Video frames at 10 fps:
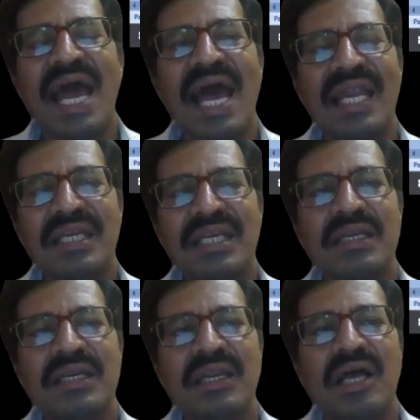RAN
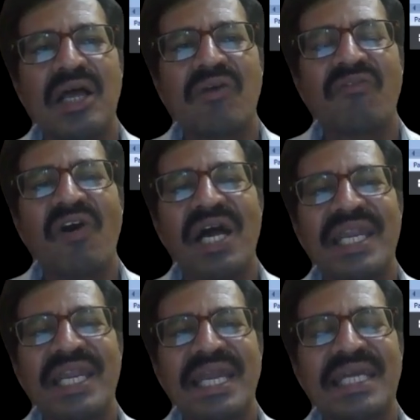
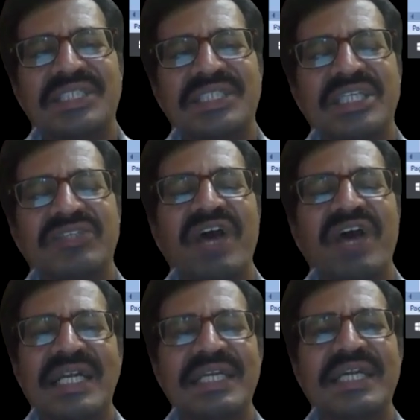guanine exchange
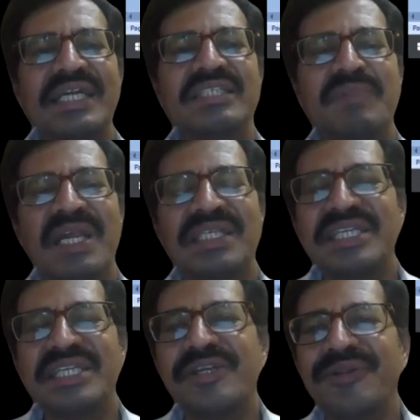factor, it is
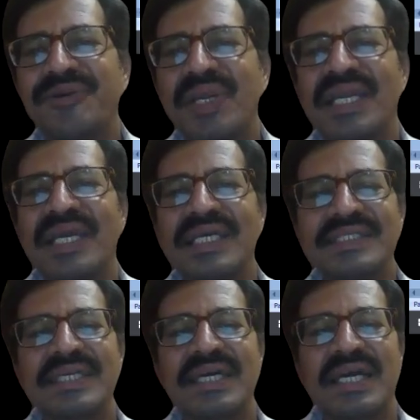present in the
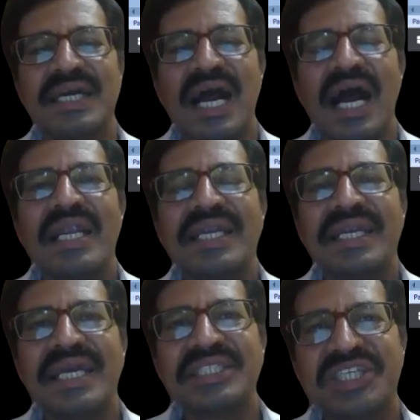nucleus and
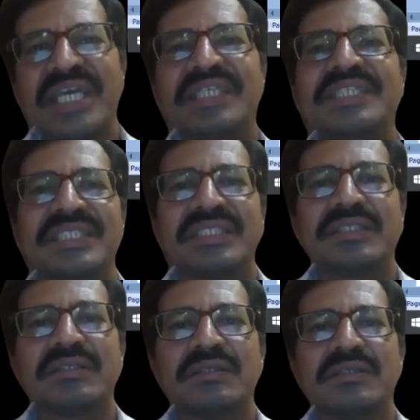it
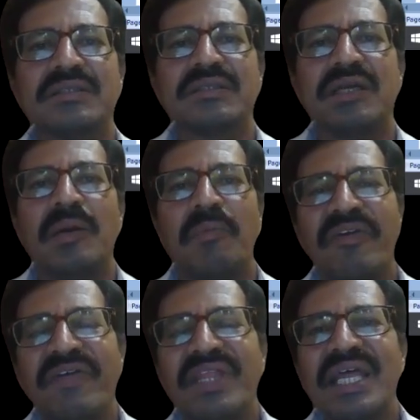exchanges
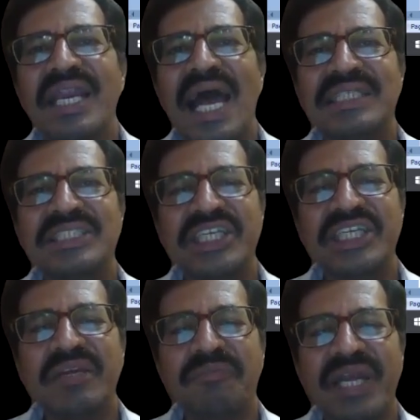between the RAN
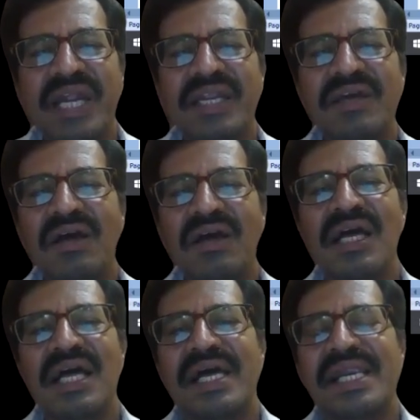GDP and
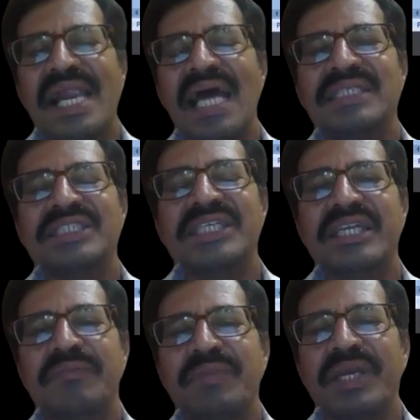RAN
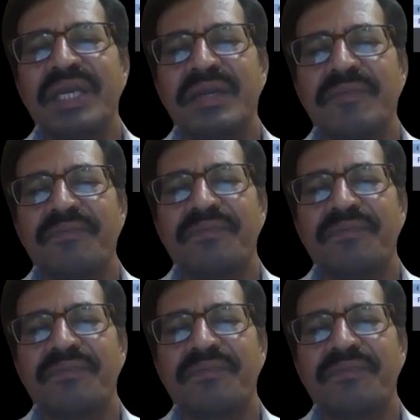GTP.